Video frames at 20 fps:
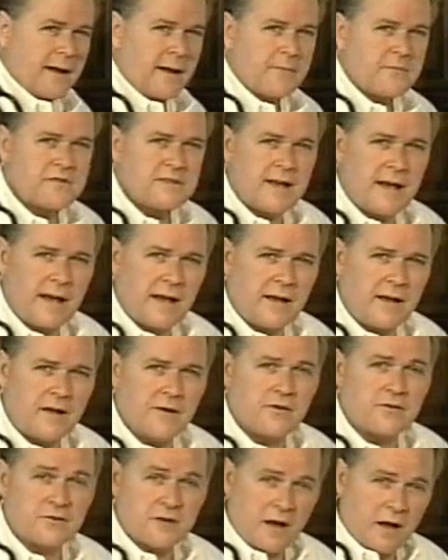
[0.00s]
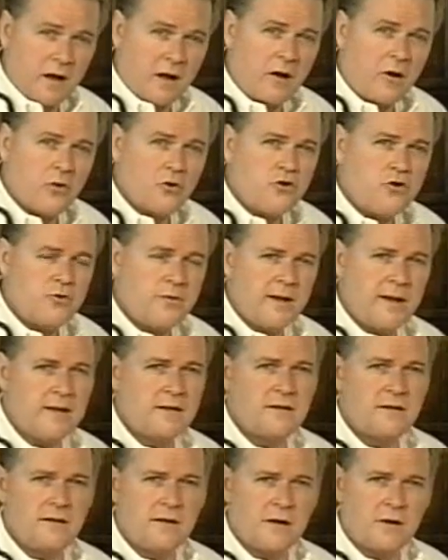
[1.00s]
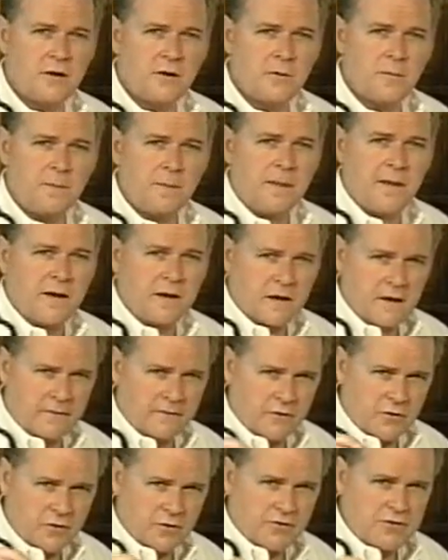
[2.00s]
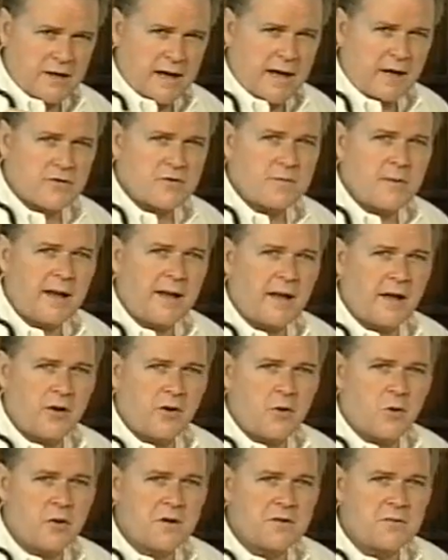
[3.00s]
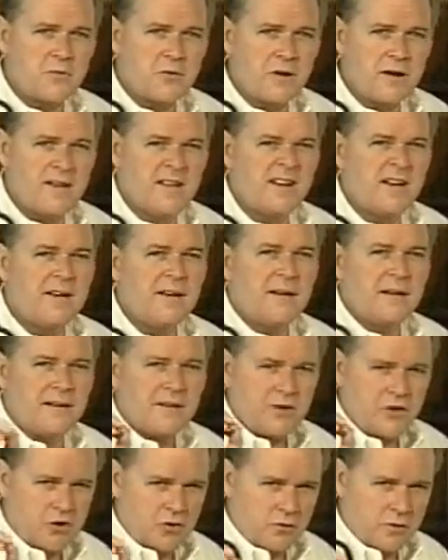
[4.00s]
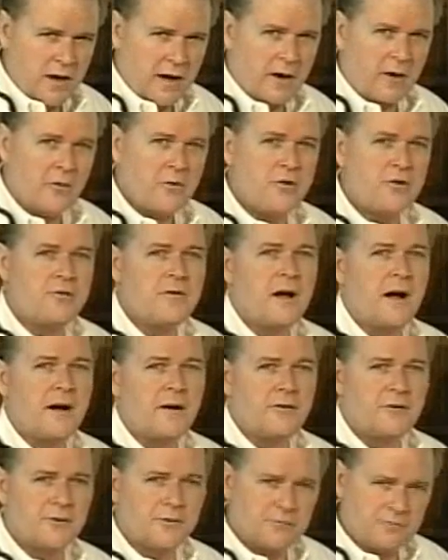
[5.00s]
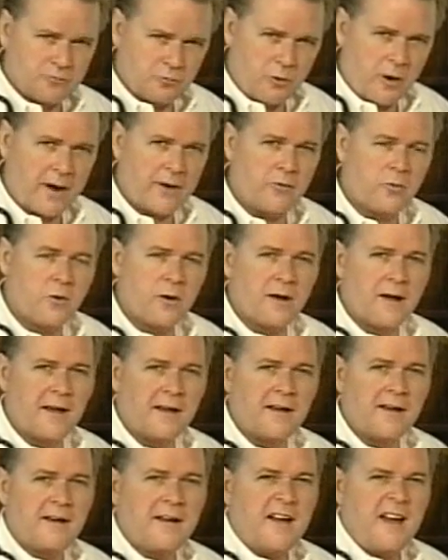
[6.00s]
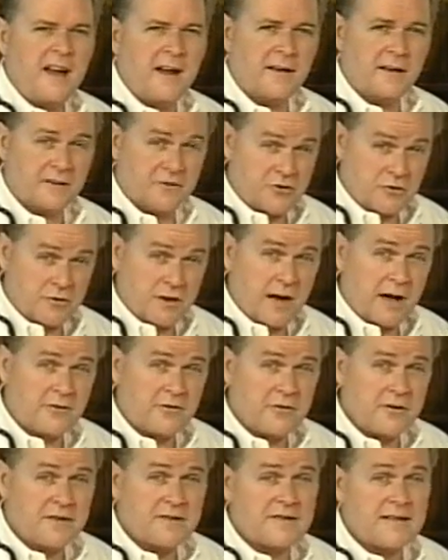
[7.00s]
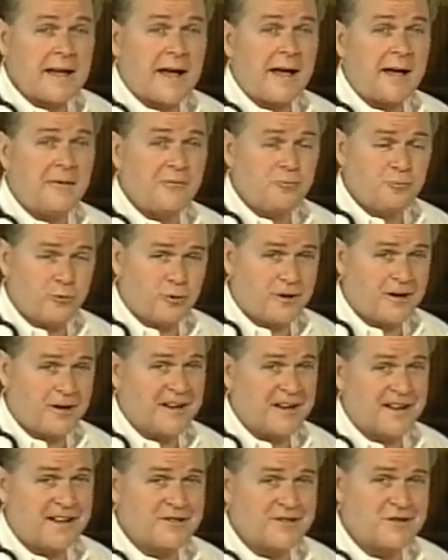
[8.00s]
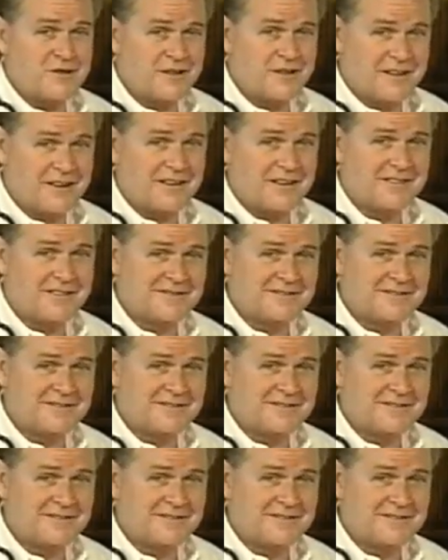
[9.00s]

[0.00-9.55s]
I'm saying here is all you need to do. If your child's making noise breathing, you call your doctor right away and let your doctor decide what he needs to do.